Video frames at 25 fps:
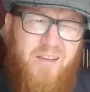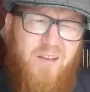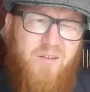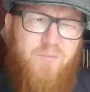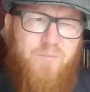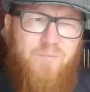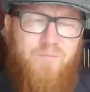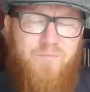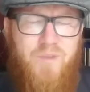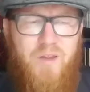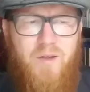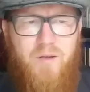
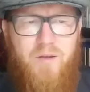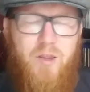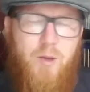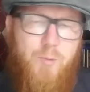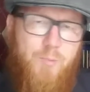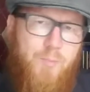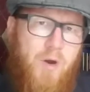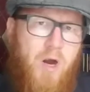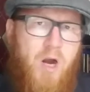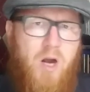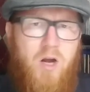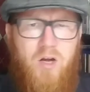they're
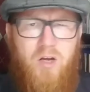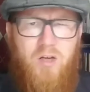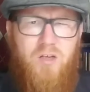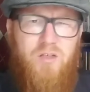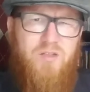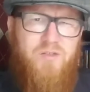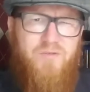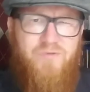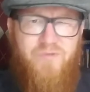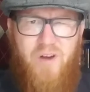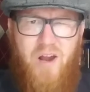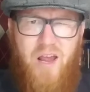
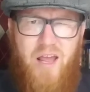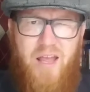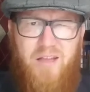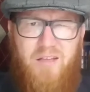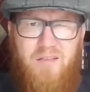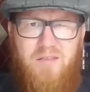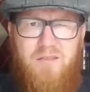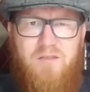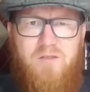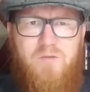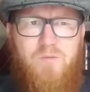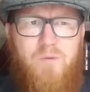partners,
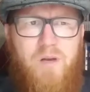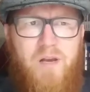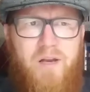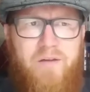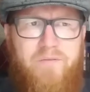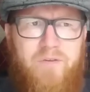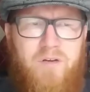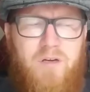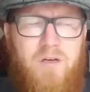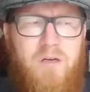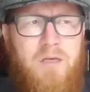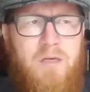friends,
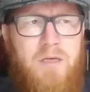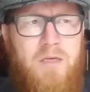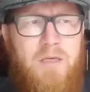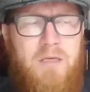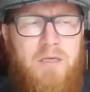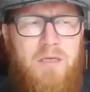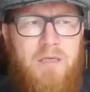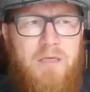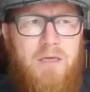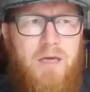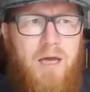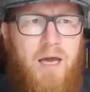whatever.
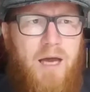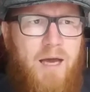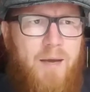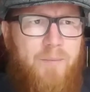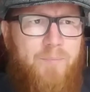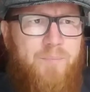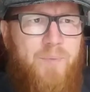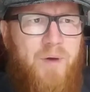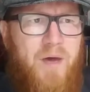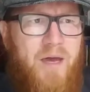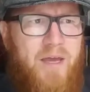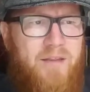
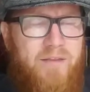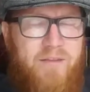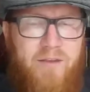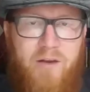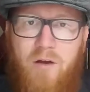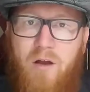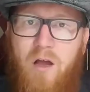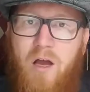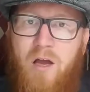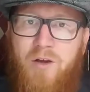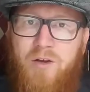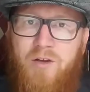But
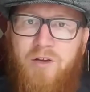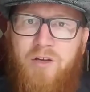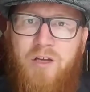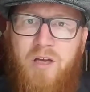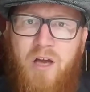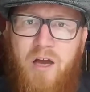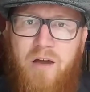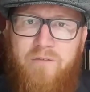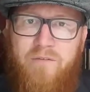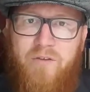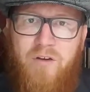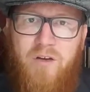they're
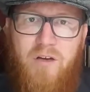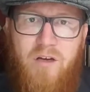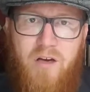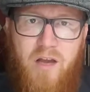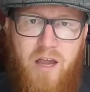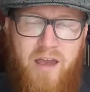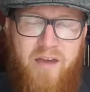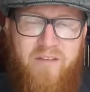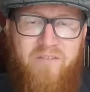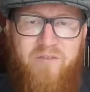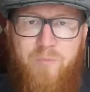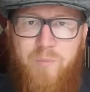undercover
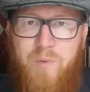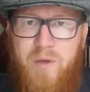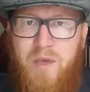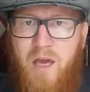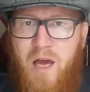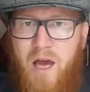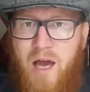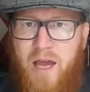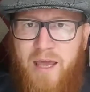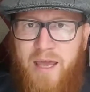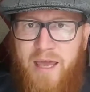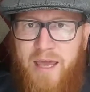
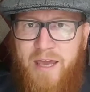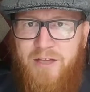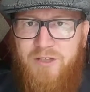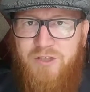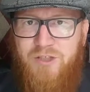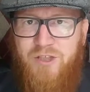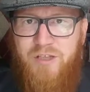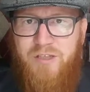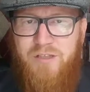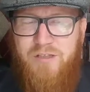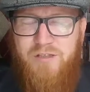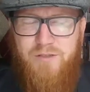FBI
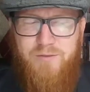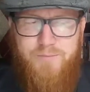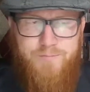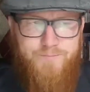agents.